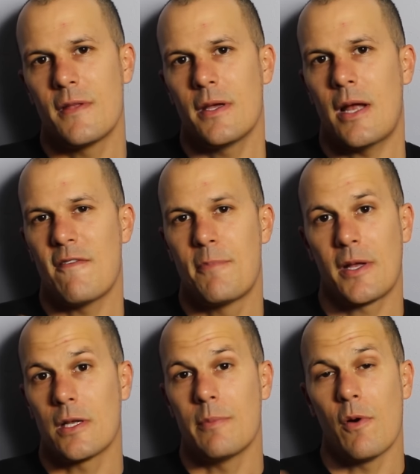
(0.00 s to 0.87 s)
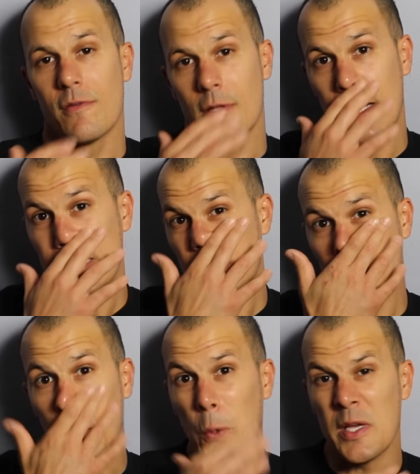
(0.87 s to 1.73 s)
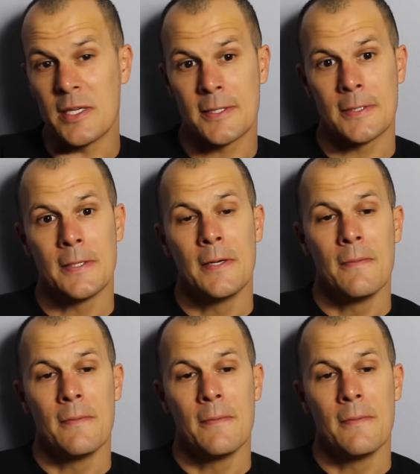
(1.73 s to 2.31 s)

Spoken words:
that I've picked up over the last couple weeks